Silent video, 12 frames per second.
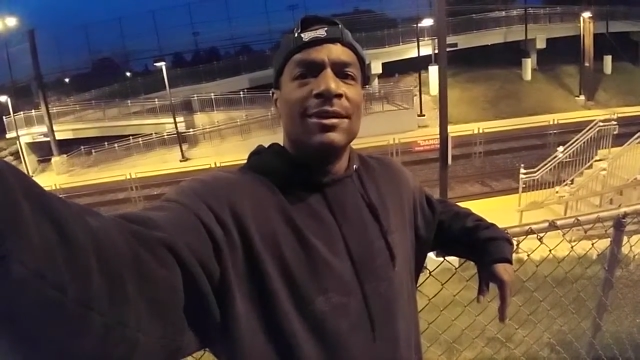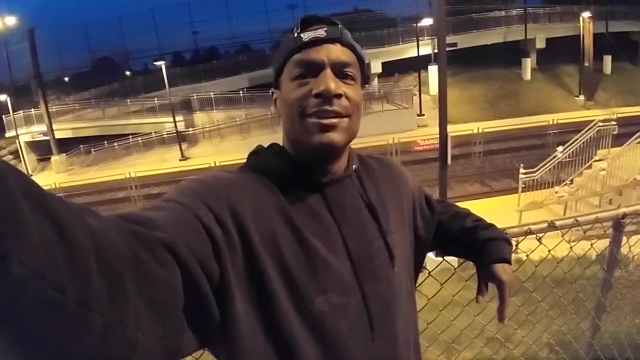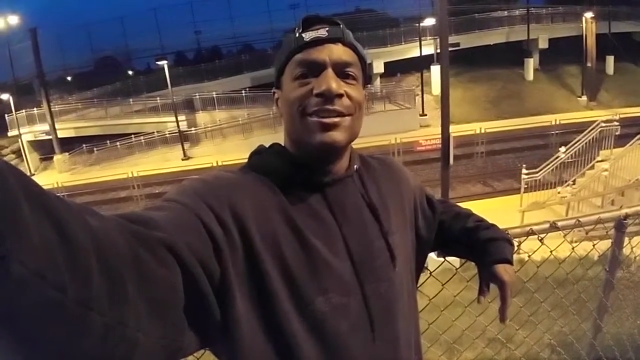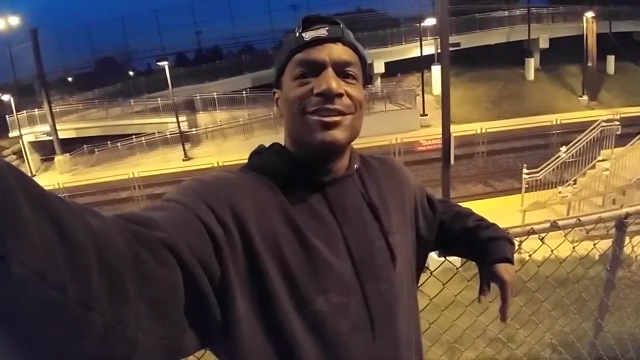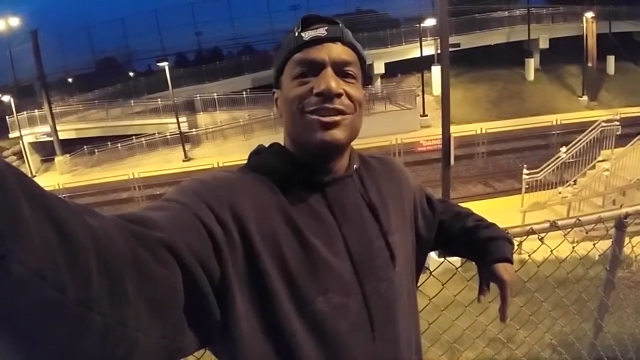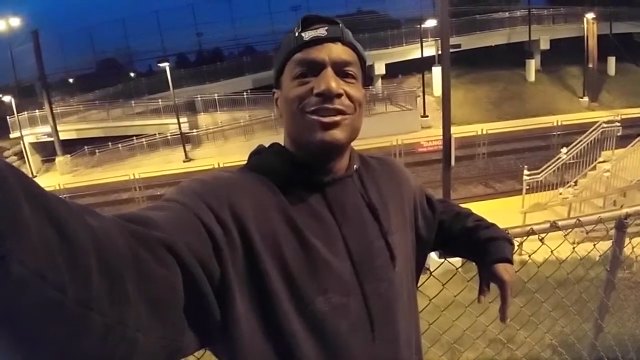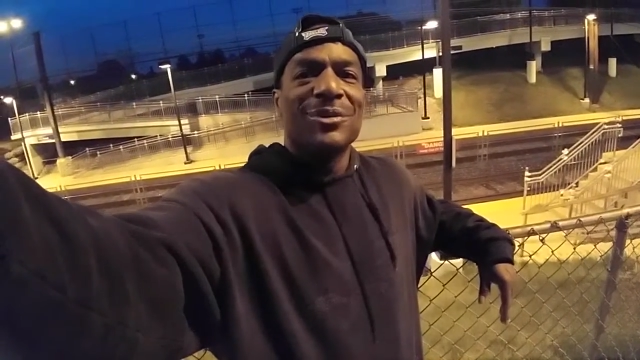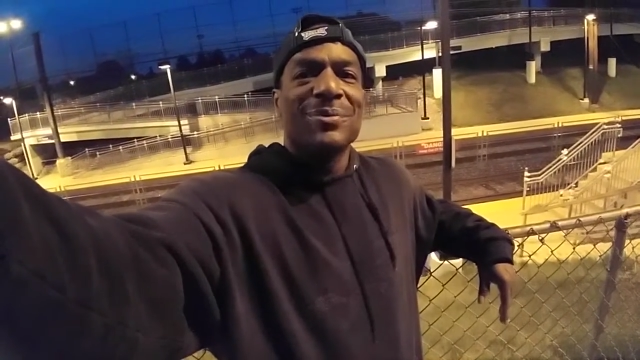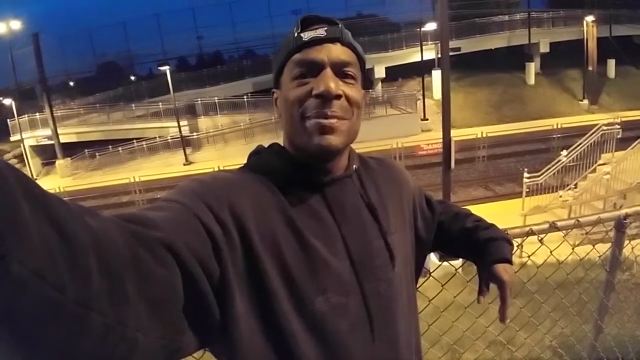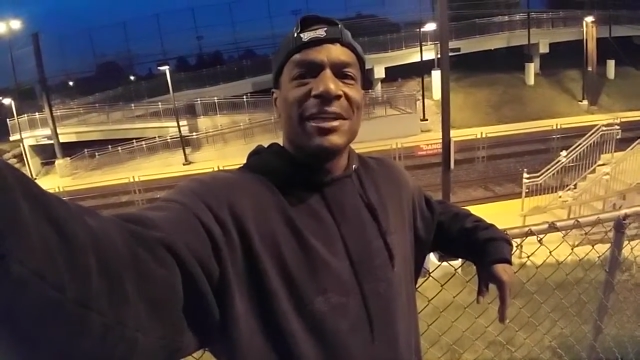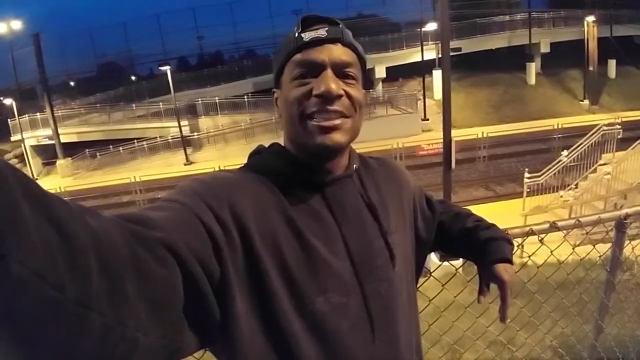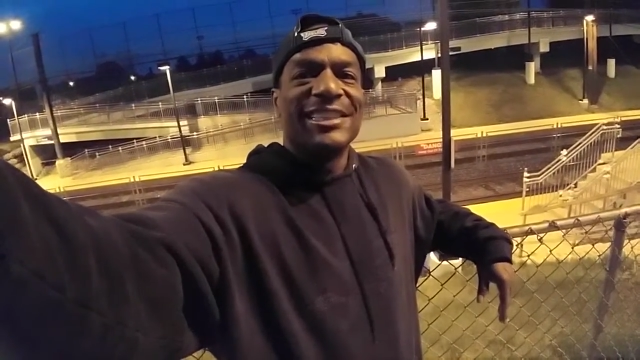and took
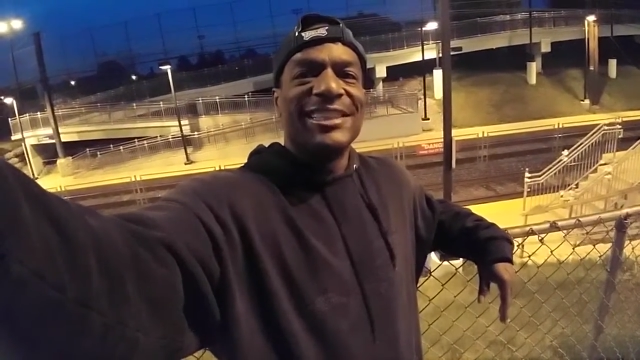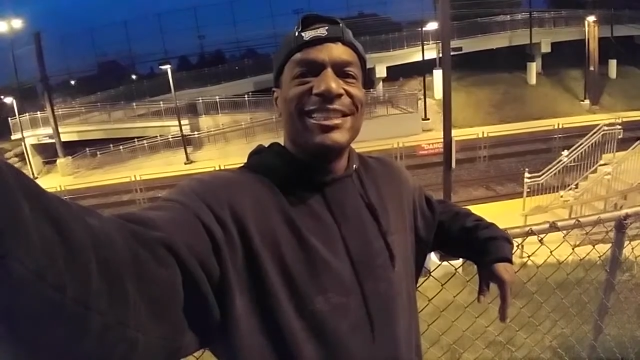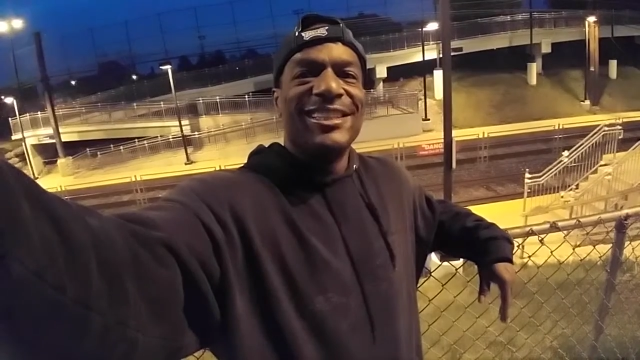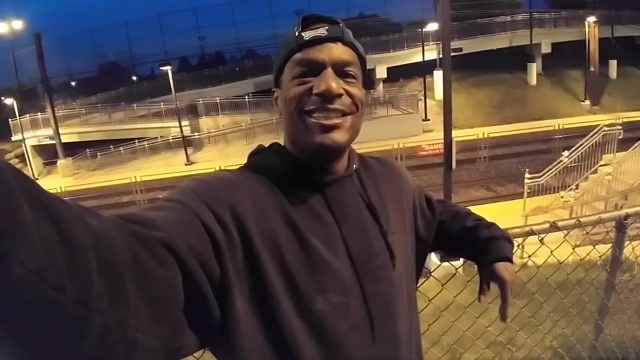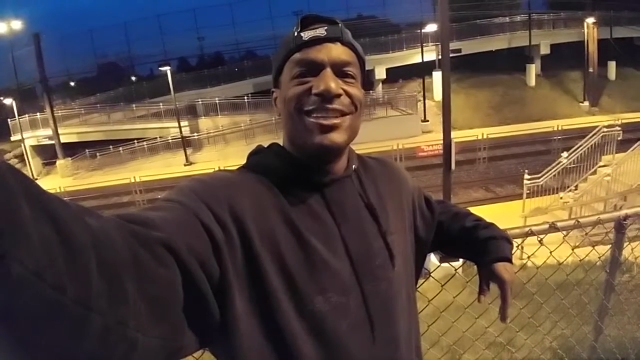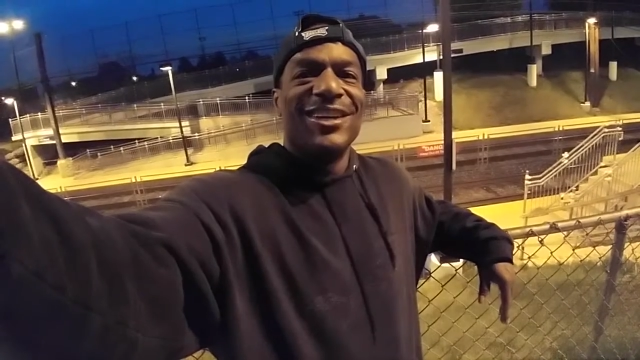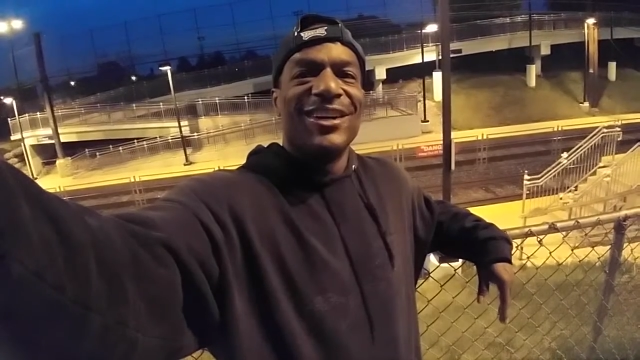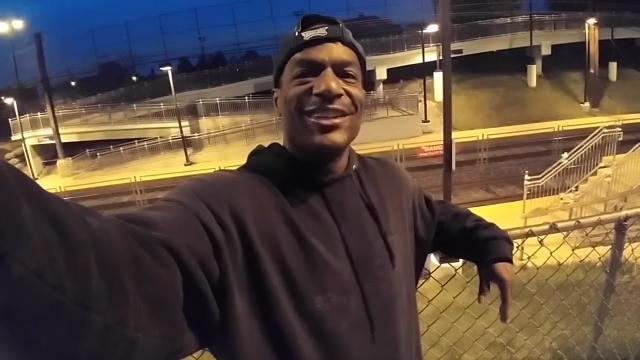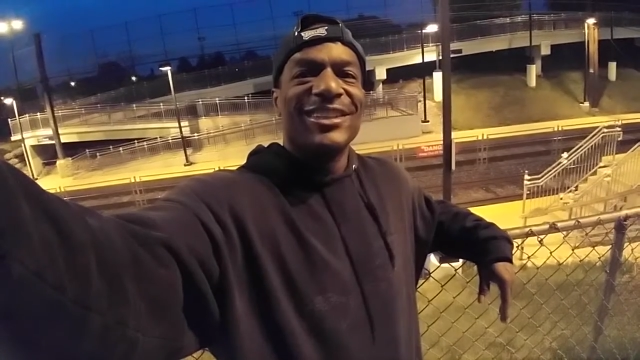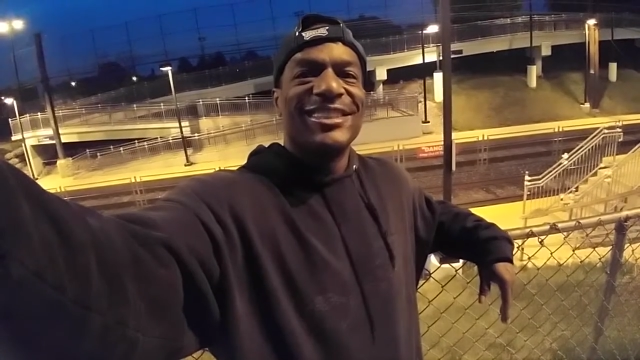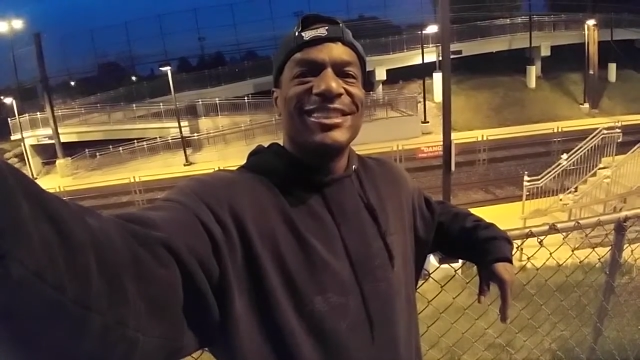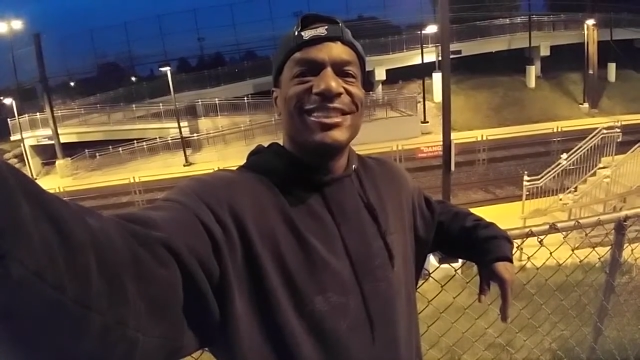my
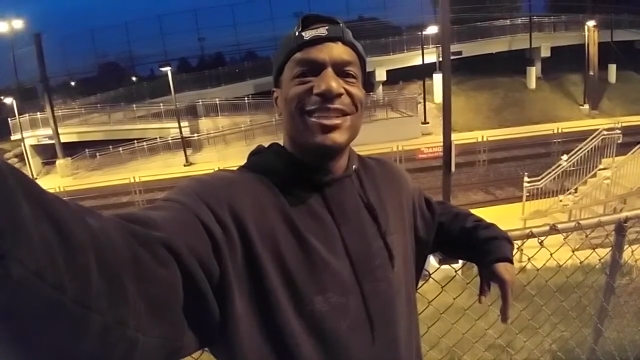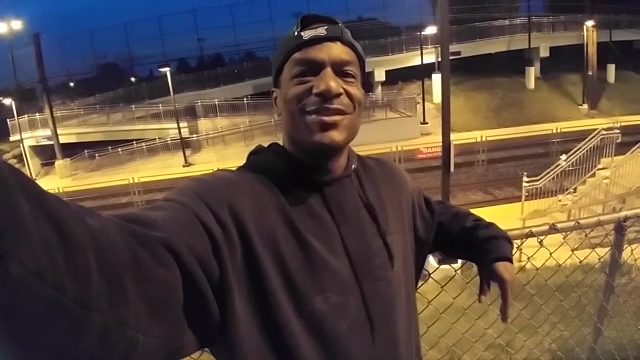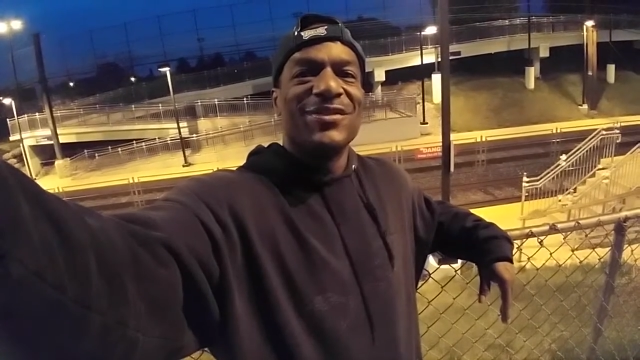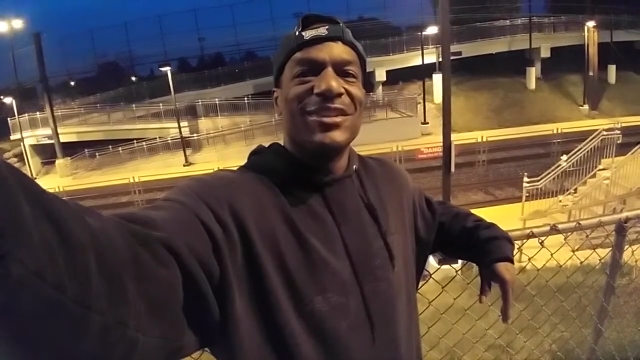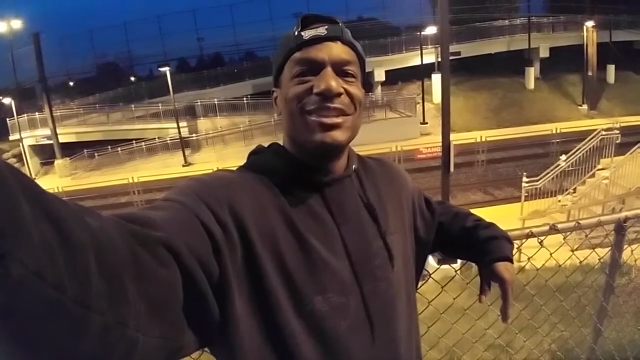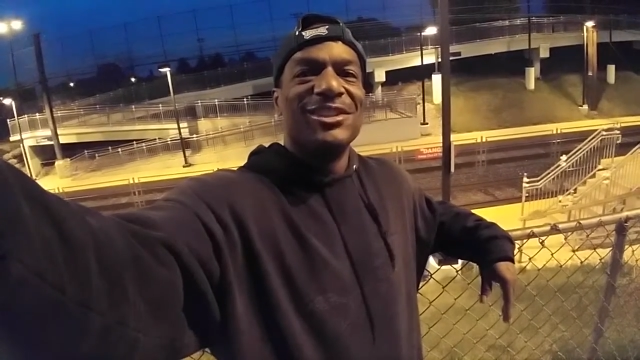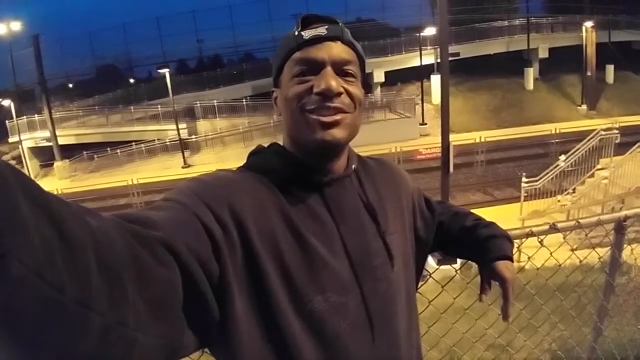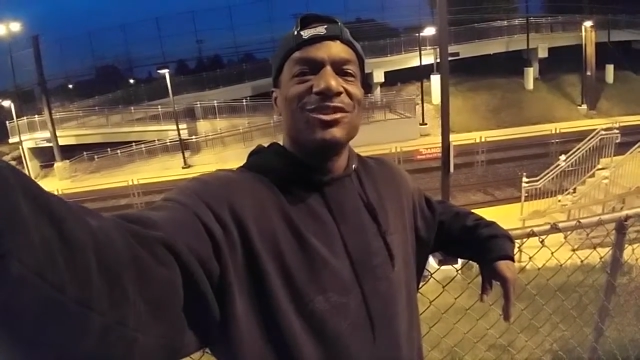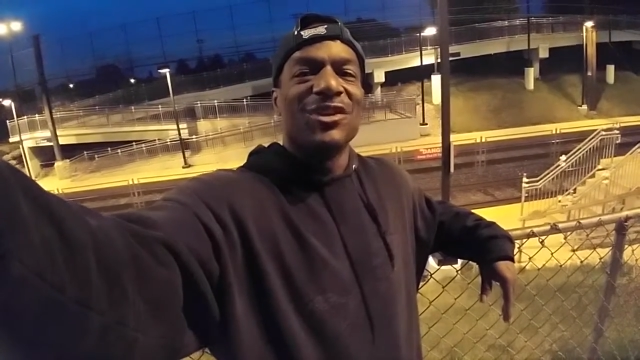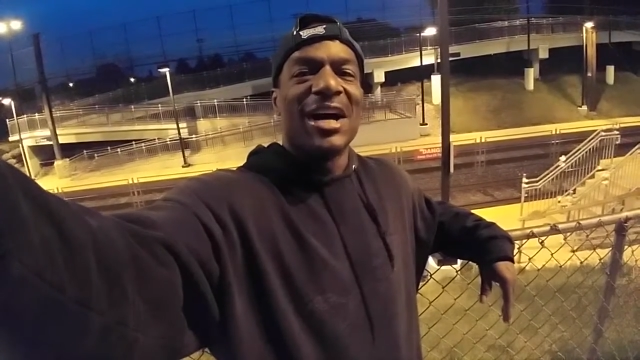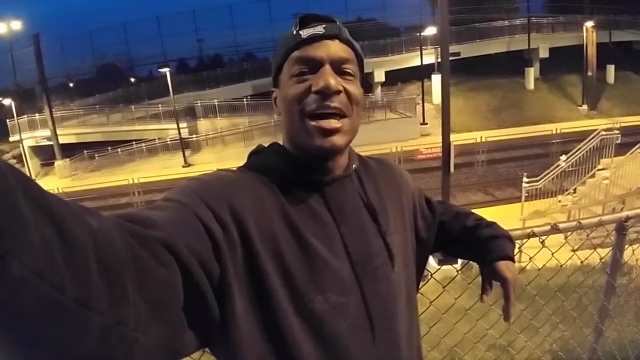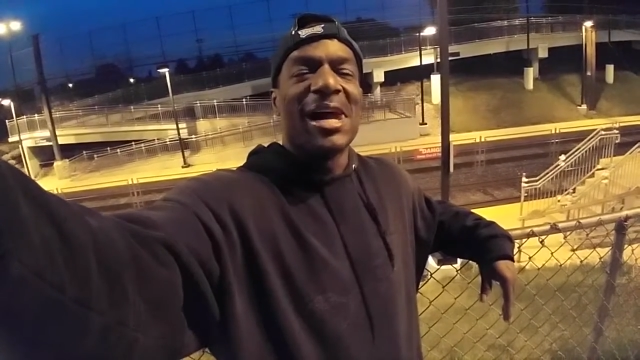CR7
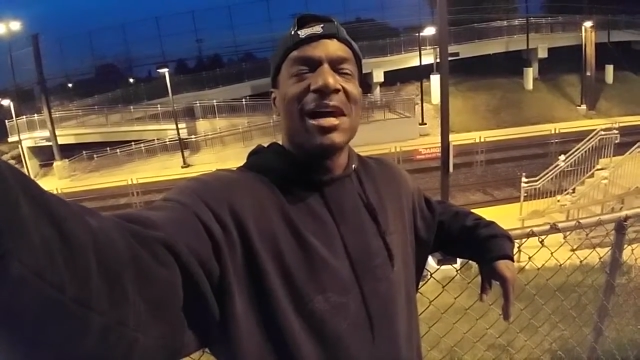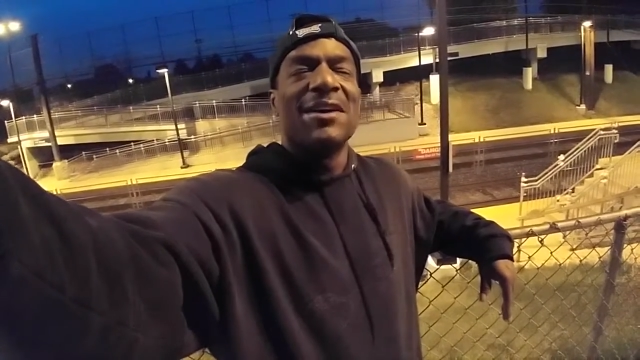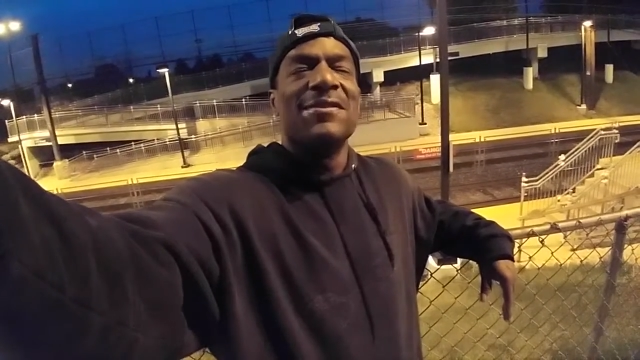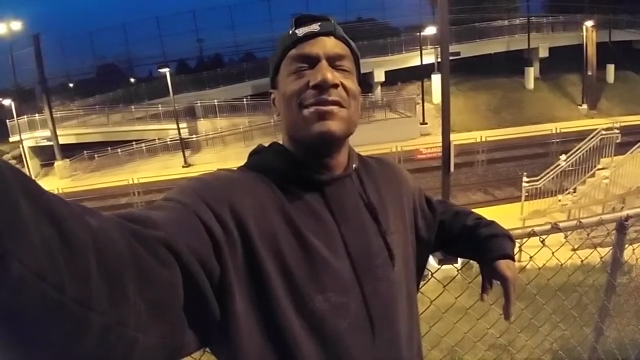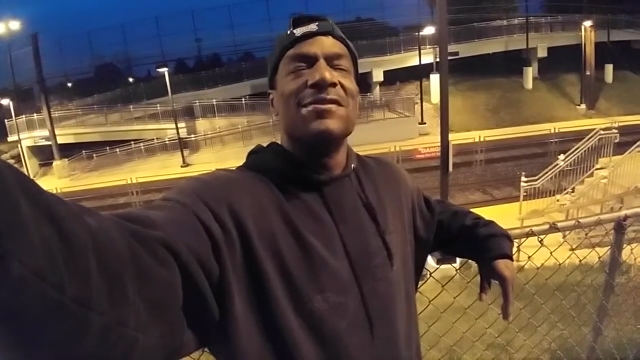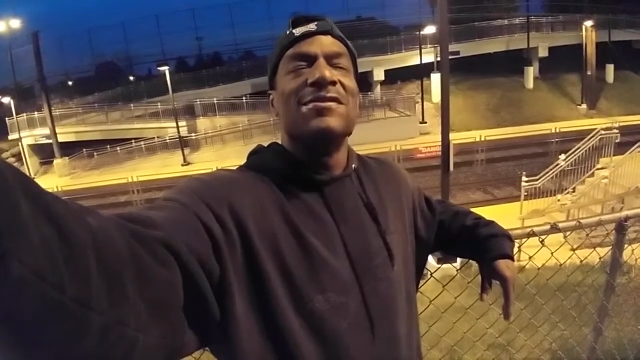drive.